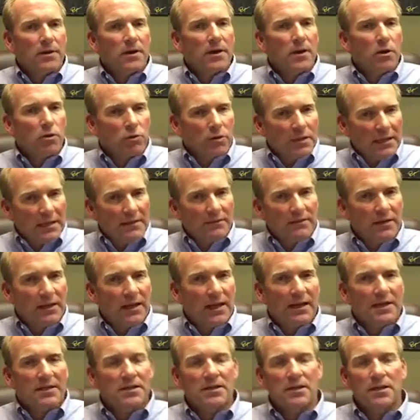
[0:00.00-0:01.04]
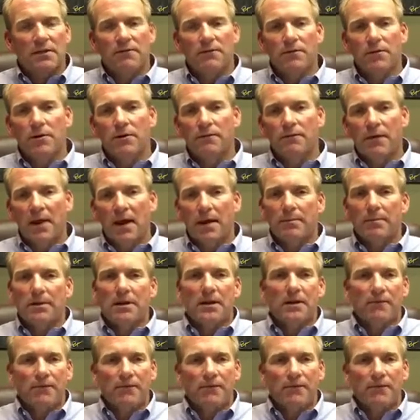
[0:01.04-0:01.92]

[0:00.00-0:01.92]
You know, leave a legacy for your family.